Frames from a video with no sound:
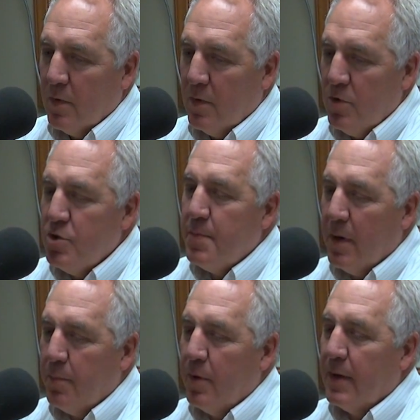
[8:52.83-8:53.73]
you should be
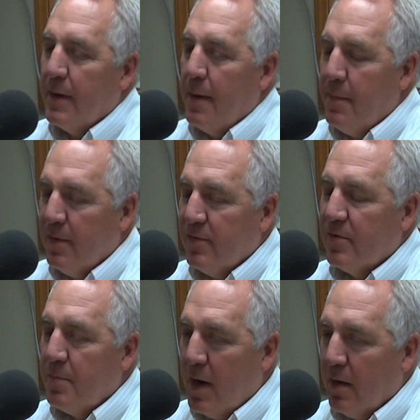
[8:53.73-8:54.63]
able to put a
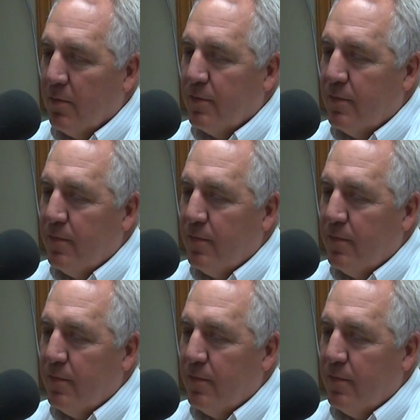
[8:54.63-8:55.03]
business model